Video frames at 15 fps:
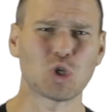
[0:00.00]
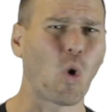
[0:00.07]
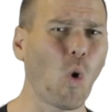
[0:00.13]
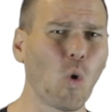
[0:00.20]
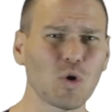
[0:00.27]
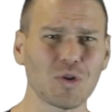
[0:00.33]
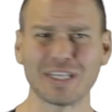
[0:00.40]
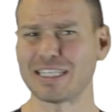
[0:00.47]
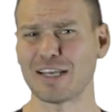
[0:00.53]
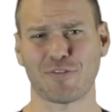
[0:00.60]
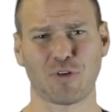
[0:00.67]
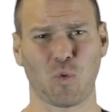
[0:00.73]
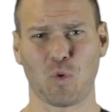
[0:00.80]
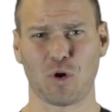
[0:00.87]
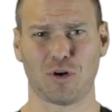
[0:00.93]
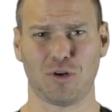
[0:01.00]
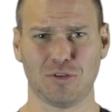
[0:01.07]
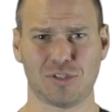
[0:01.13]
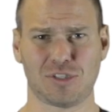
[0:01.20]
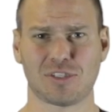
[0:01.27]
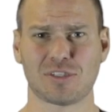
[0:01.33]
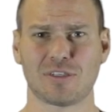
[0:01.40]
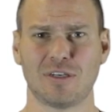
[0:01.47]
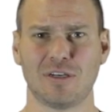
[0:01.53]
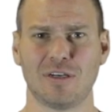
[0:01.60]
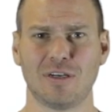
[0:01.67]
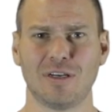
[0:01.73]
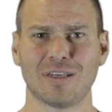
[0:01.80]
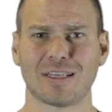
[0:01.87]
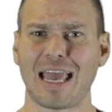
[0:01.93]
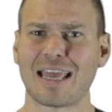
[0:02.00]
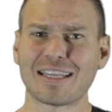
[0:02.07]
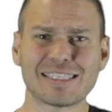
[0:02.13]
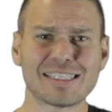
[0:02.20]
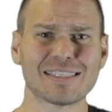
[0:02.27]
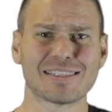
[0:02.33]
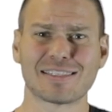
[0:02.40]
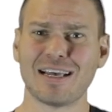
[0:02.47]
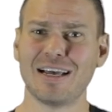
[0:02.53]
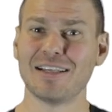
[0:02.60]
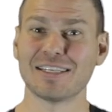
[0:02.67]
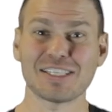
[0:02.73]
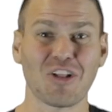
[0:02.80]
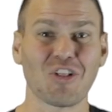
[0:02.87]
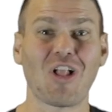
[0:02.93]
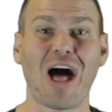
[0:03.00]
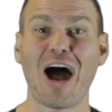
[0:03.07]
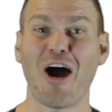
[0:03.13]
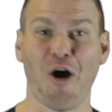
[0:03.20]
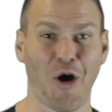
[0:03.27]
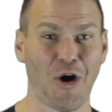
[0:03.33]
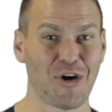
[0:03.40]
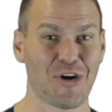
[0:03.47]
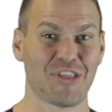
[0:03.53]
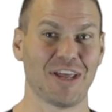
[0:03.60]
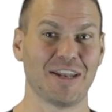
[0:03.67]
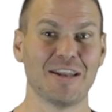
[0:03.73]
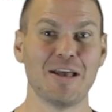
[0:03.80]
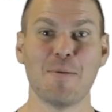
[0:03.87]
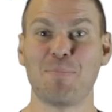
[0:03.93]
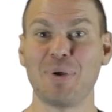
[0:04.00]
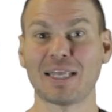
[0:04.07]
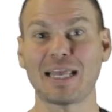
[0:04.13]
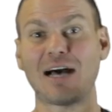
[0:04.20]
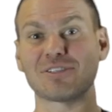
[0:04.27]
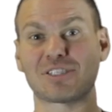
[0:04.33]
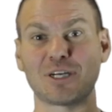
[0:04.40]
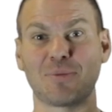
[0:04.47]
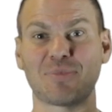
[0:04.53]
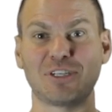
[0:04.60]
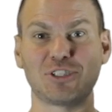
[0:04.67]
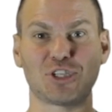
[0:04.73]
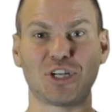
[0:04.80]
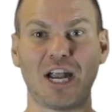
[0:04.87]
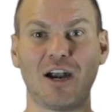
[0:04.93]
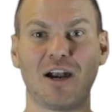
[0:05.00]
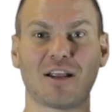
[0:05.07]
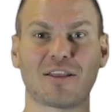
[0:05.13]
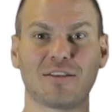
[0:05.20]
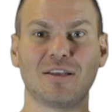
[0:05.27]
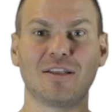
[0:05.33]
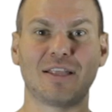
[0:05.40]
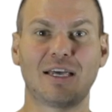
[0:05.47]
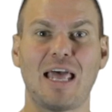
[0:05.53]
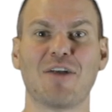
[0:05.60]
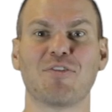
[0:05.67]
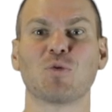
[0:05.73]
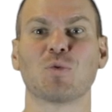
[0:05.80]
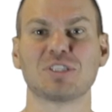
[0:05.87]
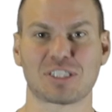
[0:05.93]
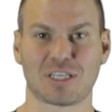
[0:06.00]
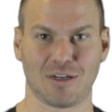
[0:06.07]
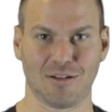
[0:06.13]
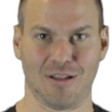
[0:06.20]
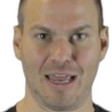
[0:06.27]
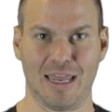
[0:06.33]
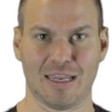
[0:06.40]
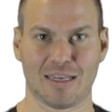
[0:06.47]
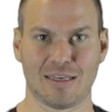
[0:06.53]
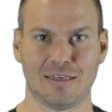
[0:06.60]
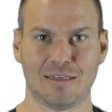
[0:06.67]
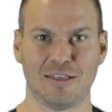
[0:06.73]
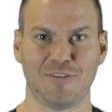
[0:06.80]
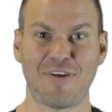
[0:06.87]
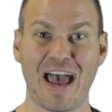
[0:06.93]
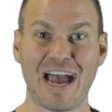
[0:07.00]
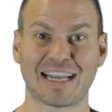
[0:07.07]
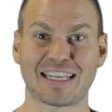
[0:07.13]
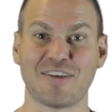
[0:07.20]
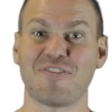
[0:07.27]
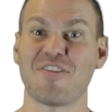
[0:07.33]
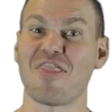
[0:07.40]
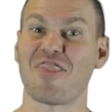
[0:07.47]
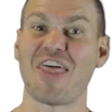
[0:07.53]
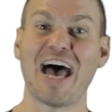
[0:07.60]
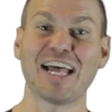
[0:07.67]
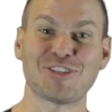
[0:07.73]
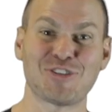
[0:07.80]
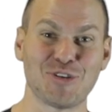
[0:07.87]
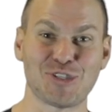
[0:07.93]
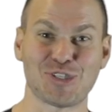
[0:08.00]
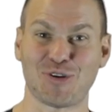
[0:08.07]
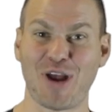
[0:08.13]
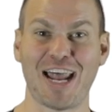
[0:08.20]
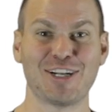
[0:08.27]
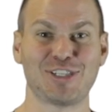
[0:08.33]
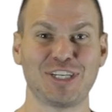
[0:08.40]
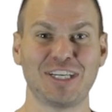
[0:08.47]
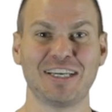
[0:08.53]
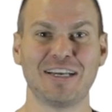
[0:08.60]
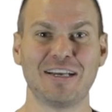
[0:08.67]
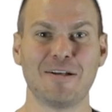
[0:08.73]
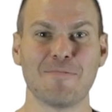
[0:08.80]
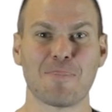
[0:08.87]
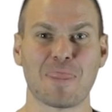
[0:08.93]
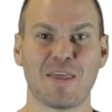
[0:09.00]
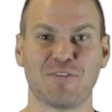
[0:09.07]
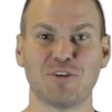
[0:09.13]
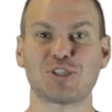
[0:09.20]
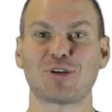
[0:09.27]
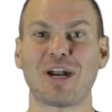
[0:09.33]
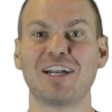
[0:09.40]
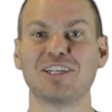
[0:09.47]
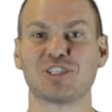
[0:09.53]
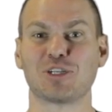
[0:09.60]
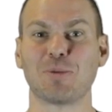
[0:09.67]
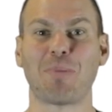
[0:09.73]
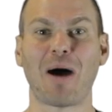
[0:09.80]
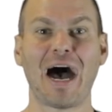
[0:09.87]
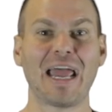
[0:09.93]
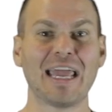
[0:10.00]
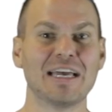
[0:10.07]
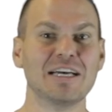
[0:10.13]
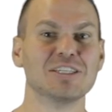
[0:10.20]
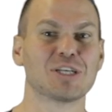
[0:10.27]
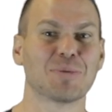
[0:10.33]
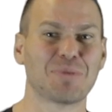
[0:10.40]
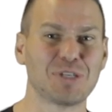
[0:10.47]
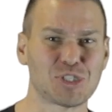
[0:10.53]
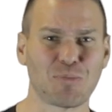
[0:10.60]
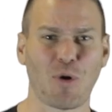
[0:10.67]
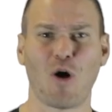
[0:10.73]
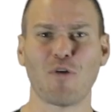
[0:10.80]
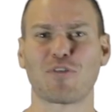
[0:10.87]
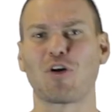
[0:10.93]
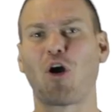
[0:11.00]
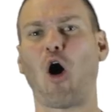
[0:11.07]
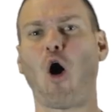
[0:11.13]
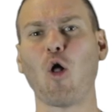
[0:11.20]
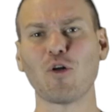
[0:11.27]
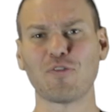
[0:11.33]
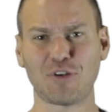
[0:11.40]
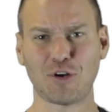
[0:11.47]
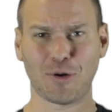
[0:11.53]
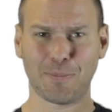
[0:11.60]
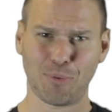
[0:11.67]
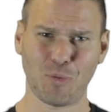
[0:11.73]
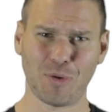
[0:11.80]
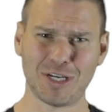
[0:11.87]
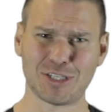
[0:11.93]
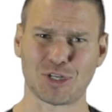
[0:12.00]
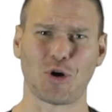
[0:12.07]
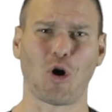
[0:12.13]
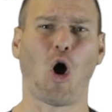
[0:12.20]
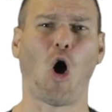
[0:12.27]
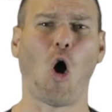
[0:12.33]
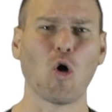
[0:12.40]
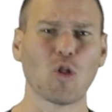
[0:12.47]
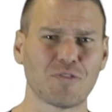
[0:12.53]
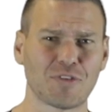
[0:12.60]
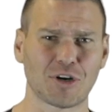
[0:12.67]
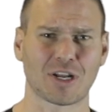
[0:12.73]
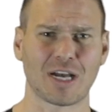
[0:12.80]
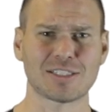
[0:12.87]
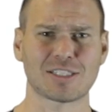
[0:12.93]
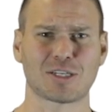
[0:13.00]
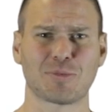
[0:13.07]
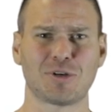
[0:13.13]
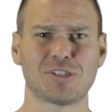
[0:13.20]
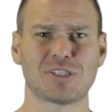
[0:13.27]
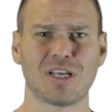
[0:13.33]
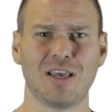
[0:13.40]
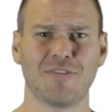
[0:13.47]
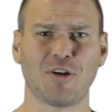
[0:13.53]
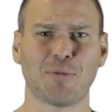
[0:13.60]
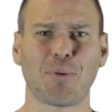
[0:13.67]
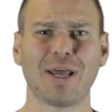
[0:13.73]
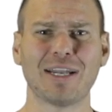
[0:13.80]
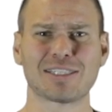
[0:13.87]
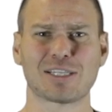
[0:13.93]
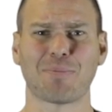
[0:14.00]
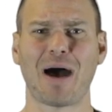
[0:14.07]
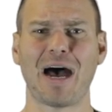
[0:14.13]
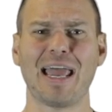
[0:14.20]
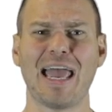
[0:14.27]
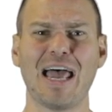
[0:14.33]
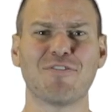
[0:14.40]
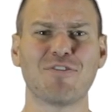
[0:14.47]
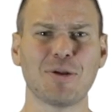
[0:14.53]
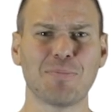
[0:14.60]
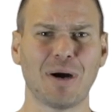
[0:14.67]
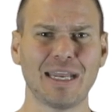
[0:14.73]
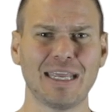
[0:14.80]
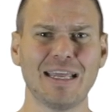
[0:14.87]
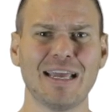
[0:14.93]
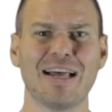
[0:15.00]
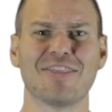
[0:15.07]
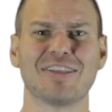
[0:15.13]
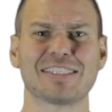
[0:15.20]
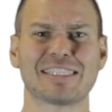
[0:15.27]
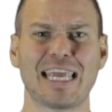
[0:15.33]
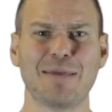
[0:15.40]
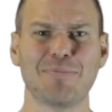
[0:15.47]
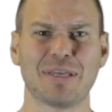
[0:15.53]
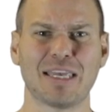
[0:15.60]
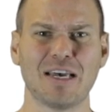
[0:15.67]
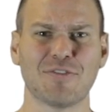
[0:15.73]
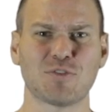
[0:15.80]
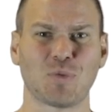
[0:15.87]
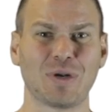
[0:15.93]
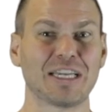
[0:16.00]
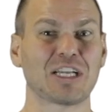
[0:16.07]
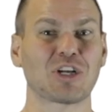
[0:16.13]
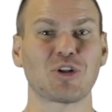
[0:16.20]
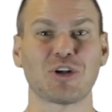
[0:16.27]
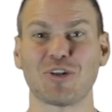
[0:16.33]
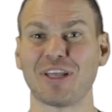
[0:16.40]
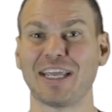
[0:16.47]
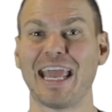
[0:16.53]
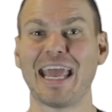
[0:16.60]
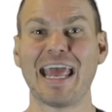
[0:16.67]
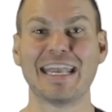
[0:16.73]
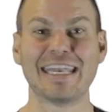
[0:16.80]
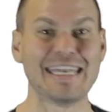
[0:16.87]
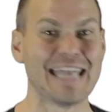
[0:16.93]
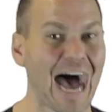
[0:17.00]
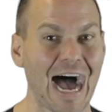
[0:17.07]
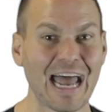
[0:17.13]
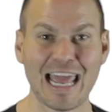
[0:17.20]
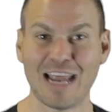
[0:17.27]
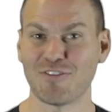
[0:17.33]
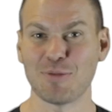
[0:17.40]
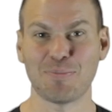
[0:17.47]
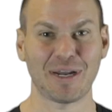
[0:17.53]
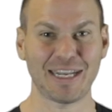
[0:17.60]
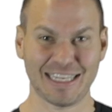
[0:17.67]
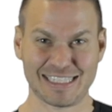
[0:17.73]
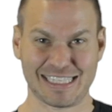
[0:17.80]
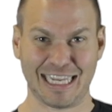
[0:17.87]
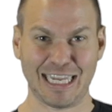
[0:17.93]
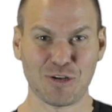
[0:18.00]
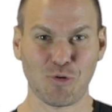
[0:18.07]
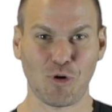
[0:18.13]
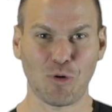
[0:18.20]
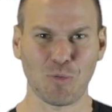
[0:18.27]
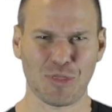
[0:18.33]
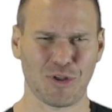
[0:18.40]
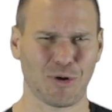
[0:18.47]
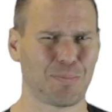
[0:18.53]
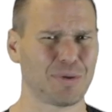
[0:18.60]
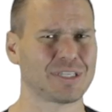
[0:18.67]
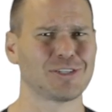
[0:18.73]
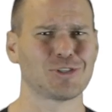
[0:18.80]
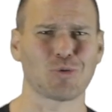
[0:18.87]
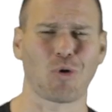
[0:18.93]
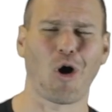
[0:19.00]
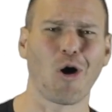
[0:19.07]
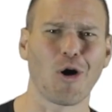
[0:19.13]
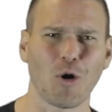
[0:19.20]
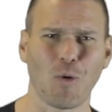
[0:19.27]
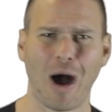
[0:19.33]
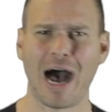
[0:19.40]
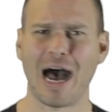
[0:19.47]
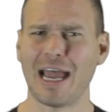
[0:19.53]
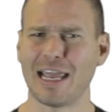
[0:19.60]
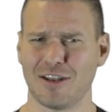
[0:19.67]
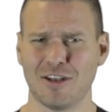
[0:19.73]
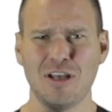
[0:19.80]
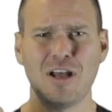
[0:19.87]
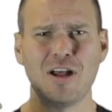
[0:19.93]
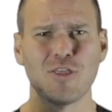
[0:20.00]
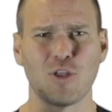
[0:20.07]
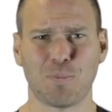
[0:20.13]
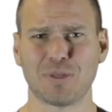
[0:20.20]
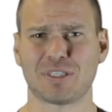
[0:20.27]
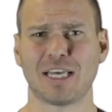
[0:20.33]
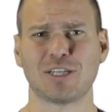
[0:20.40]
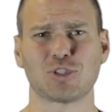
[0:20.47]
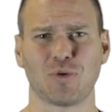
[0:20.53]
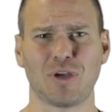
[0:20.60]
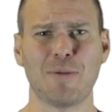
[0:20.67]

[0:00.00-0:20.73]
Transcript: totally different worlds. Gang, this is a lot harder than pick out something generic that everyone's going to like. In fact, if that's your strategy, if your strategy is to buy something small for all of your employees or all of your customers, if your plan is to buy everybody the same gift when clearly not everybody is equal with their potential ROI and their potential